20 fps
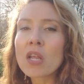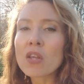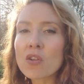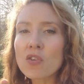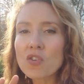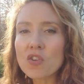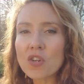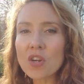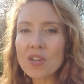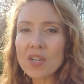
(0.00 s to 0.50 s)

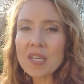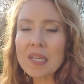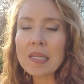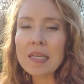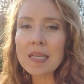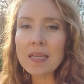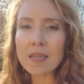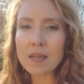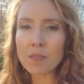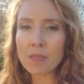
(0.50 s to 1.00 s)
you'll start to
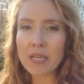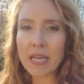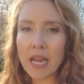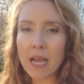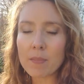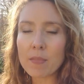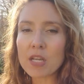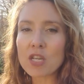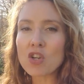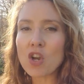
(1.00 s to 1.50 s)
see some
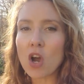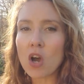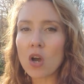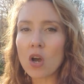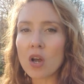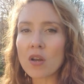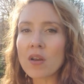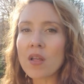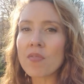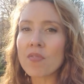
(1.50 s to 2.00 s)
damage
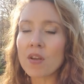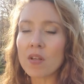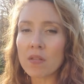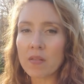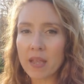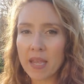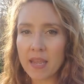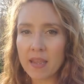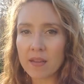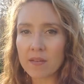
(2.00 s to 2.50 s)
on the
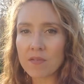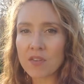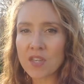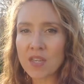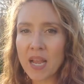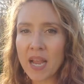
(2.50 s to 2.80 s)
leaves.